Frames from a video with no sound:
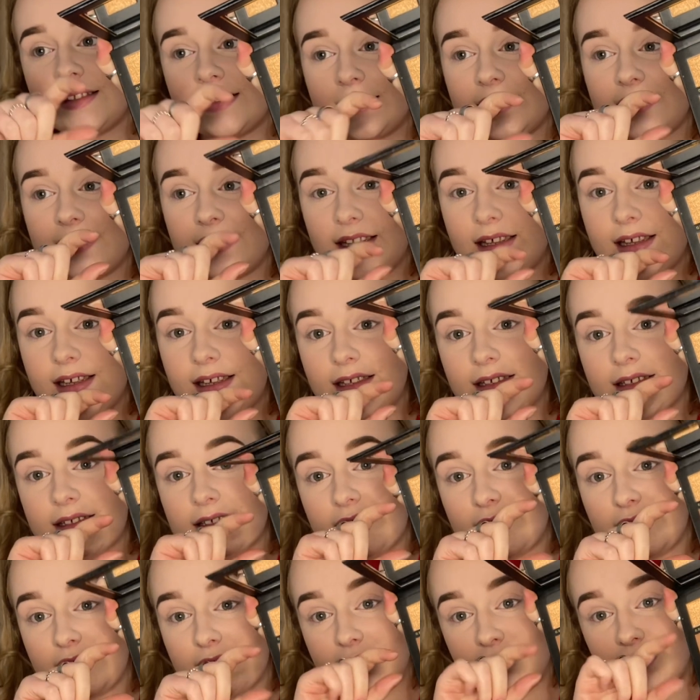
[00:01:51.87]
in this
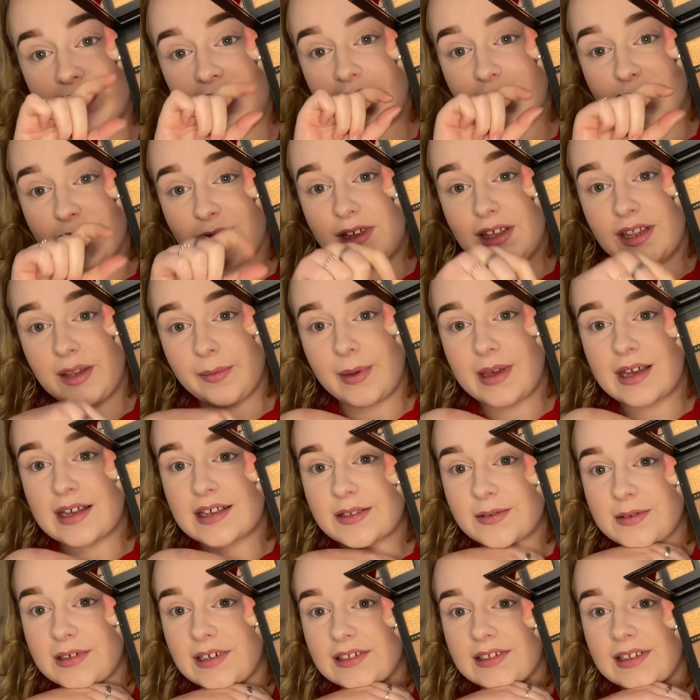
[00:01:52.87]
are like really big
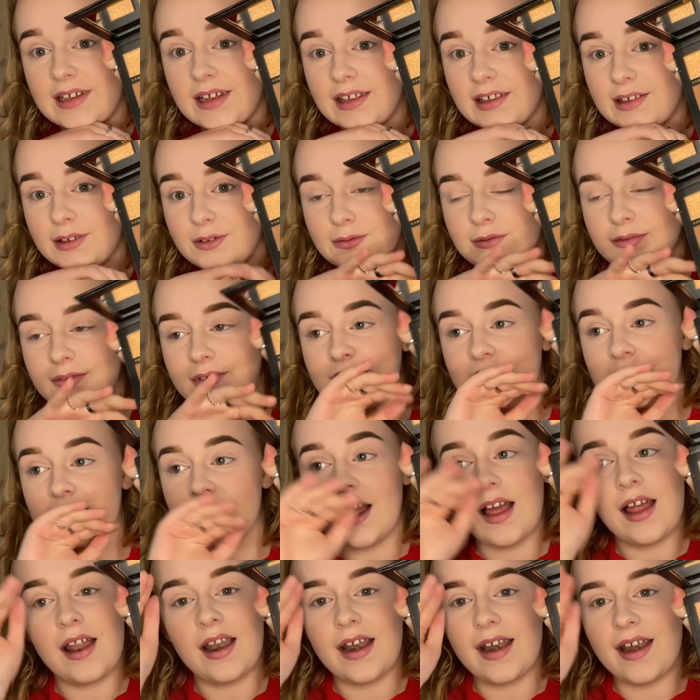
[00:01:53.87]
as well. Like you will
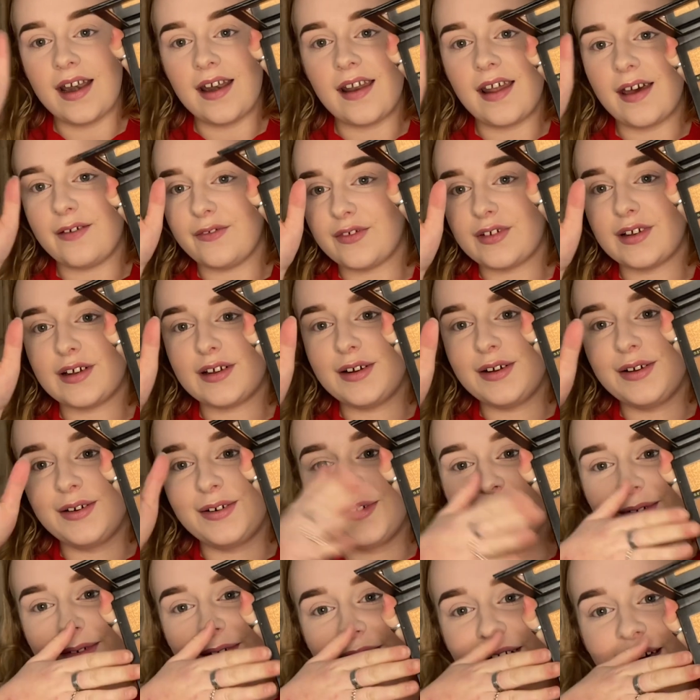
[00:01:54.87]
never
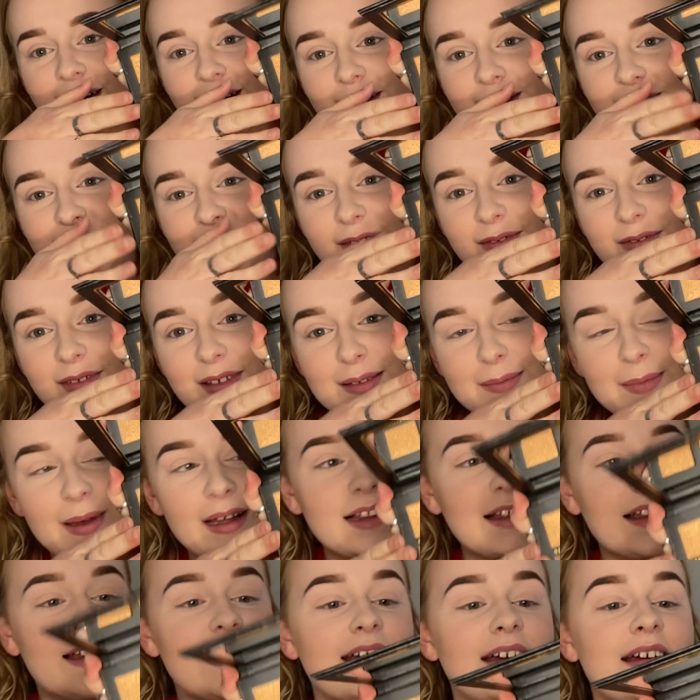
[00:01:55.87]
run out of this
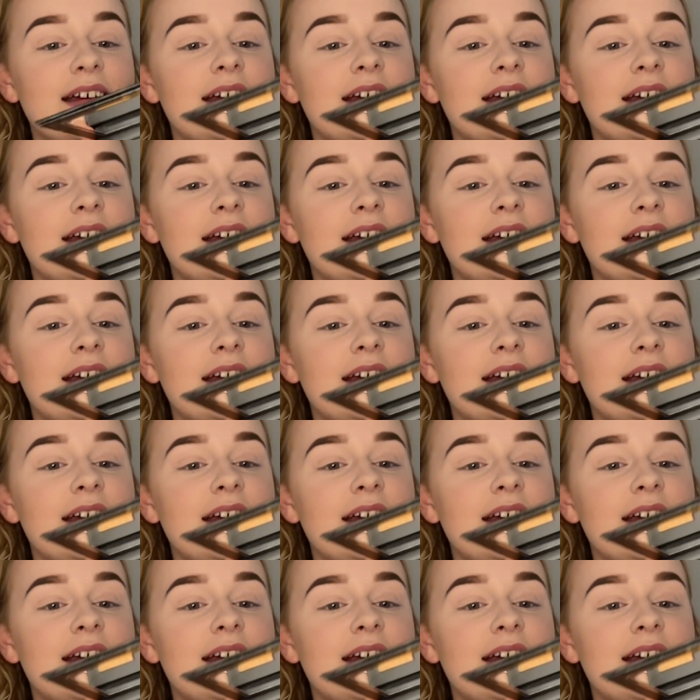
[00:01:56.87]
palette.